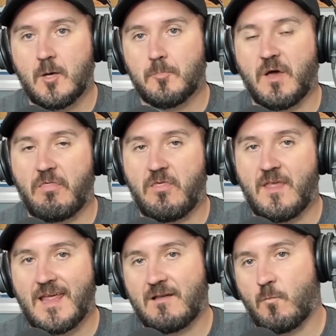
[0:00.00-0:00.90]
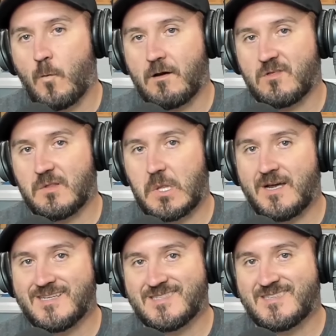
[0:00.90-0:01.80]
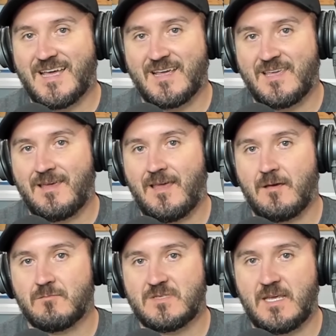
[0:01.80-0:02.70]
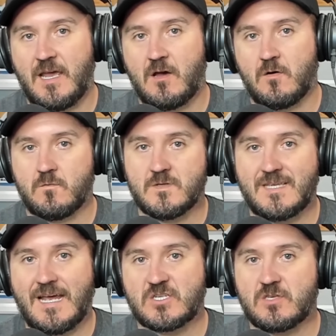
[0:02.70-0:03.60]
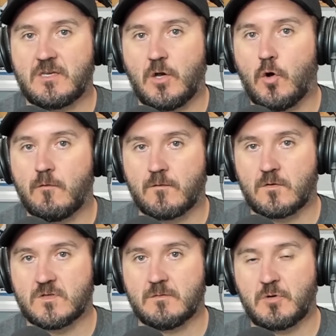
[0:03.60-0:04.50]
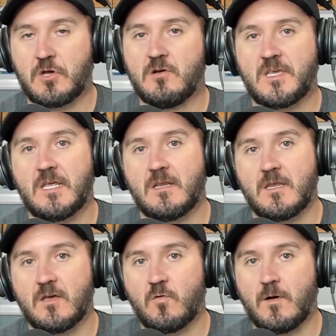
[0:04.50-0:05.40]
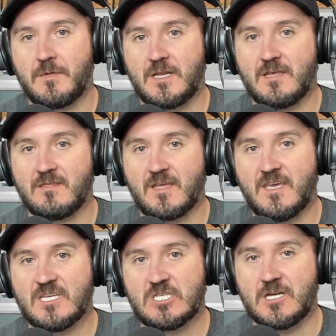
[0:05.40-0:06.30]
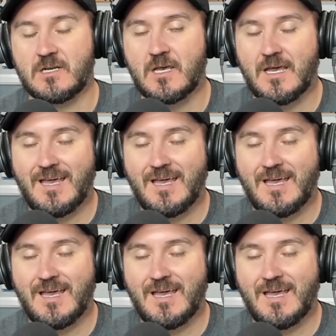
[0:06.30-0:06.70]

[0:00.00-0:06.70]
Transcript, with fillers: But then where the line set came down was actually over some cooking equipment in the kitchen.